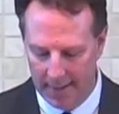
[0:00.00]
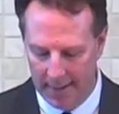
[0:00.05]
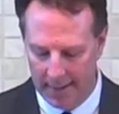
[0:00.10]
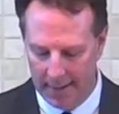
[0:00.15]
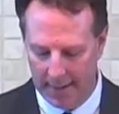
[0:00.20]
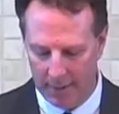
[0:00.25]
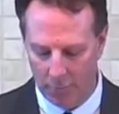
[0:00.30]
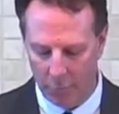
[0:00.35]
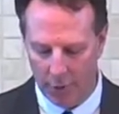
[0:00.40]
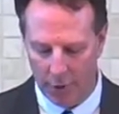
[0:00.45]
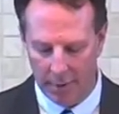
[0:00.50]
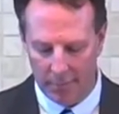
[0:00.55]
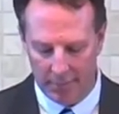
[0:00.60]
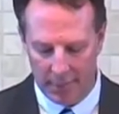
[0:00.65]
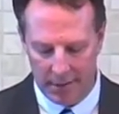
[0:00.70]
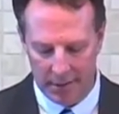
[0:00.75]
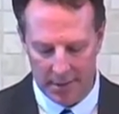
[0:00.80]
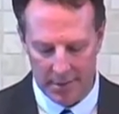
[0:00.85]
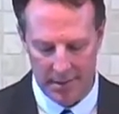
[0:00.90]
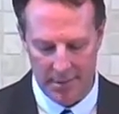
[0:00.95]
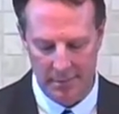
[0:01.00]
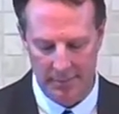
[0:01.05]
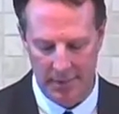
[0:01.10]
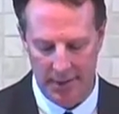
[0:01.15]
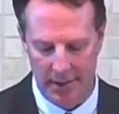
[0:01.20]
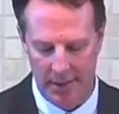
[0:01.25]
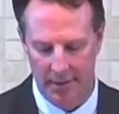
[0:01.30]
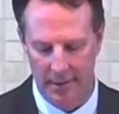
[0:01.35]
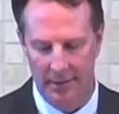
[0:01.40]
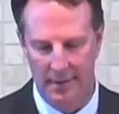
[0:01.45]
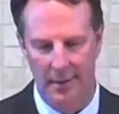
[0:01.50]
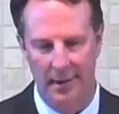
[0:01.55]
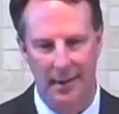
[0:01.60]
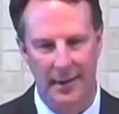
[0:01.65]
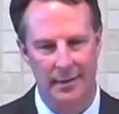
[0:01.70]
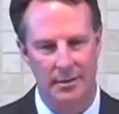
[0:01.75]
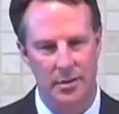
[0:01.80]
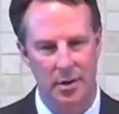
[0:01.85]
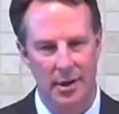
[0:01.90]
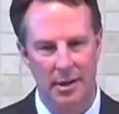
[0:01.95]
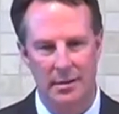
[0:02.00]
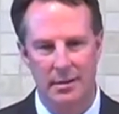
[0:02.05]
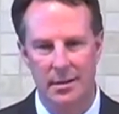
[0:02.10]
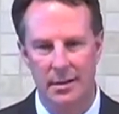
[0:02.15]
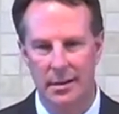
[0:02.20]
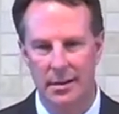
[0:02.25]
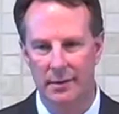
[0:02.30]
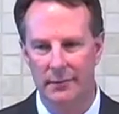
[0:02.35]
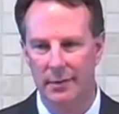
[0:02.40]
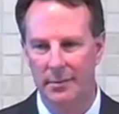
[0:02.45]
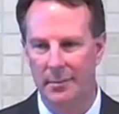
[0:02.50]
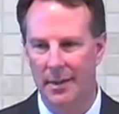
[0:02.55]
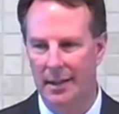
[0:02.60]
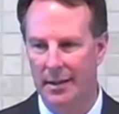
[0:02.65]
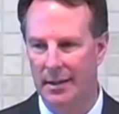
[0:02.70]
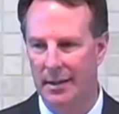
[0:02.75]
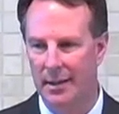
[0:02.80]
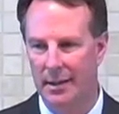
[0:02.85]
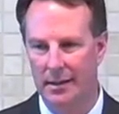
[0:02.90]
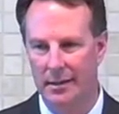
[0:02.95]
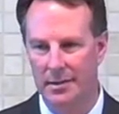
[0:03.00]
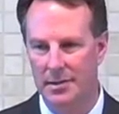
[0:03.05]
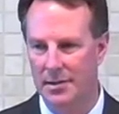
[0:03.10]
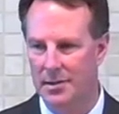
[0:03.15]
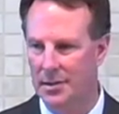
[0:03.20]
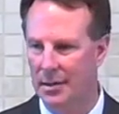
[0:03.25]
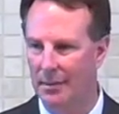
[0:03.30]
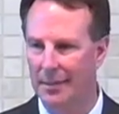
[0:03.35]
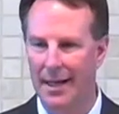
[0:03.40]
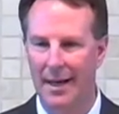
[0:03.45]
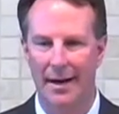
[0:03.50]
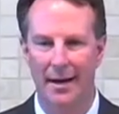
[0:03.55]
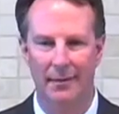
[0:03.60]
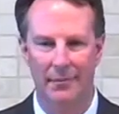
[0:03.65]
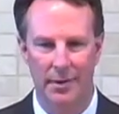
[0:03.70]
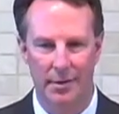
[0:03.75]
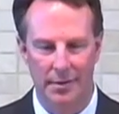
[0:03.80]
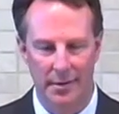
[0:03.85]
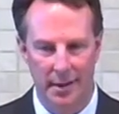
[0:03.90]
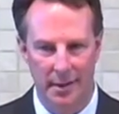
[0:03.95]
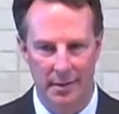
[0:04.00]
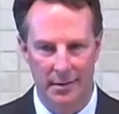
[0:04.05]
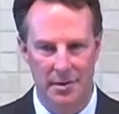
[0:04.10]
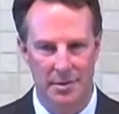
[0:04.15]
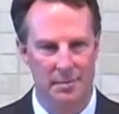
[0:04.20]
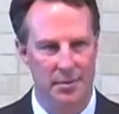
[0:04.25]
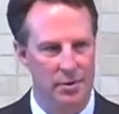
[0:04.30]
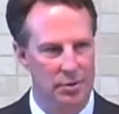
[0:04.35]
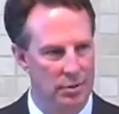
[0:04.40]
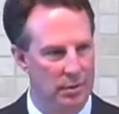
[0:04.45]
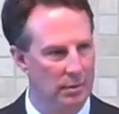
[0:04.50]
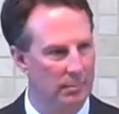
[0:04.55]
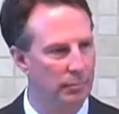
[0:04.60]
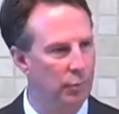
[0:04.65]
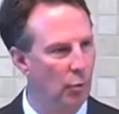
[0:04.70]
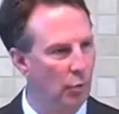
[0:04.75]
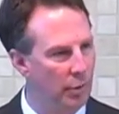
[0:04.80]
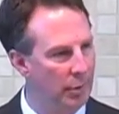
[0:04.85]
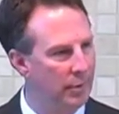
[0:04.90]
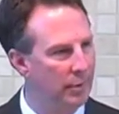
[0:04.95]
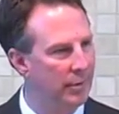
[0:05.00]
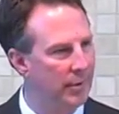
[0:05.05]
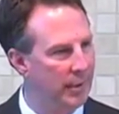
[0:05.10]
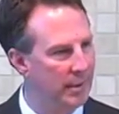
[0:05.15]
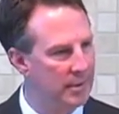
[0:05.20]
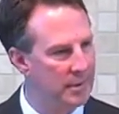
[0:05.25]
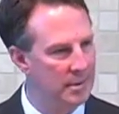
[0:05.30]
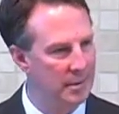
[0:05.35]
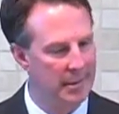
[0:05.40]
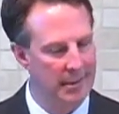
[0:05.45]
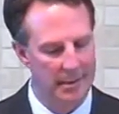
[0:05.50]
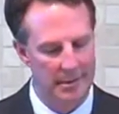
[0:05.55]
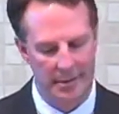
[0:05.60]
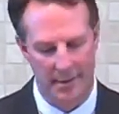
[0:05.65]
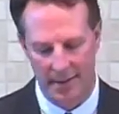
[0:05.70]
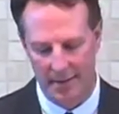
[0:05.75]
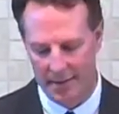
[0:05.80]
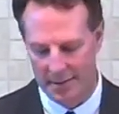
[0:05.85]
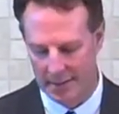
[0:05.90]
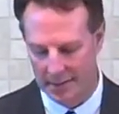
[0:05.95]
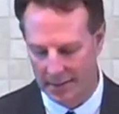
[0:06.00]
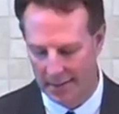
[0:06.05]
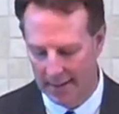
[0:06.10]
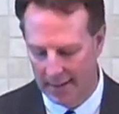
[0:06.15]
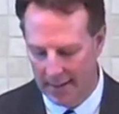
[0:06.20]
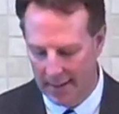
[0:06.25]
and what it means to me. And I talk to Eva, my kids, about everything, especially important things like this.